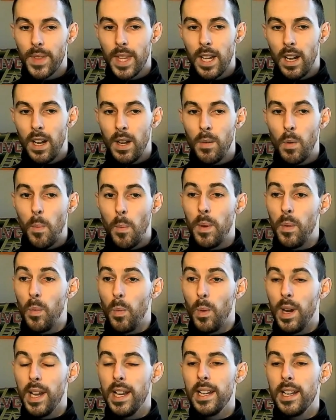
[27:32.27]
I will be
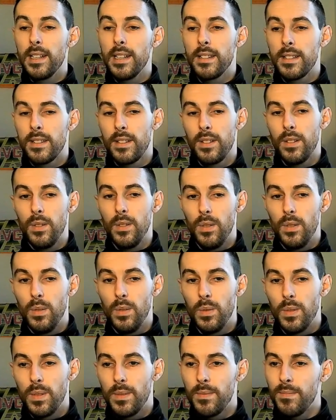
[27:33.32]
willing
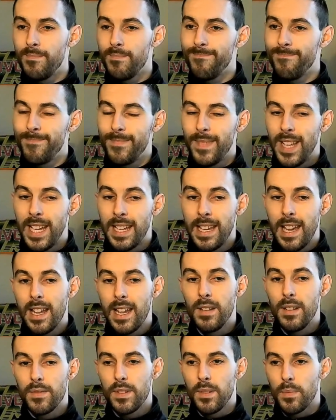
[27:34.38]
to, again,
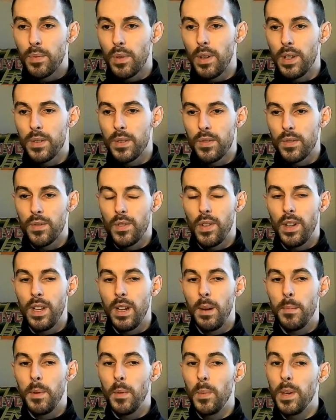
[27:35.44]
if the price is right,
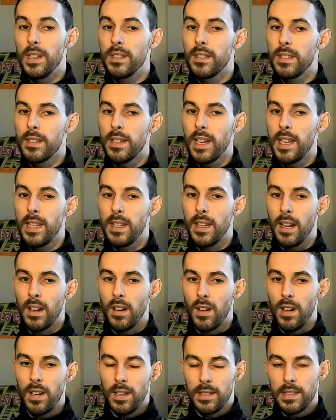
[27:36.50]
I'll be willing to take a guy
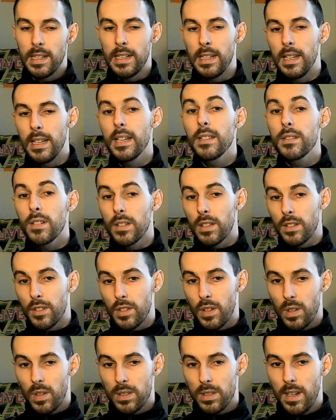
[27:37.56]
like Danny Ings on the
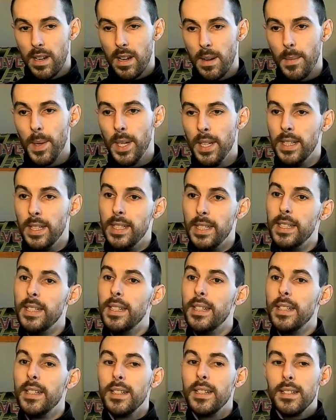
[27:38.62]
short term
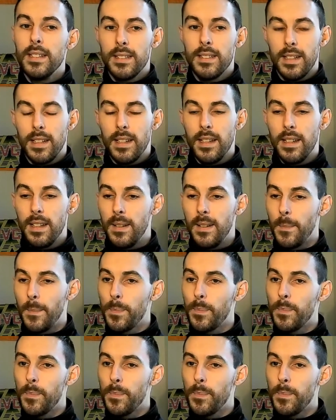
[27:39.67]
to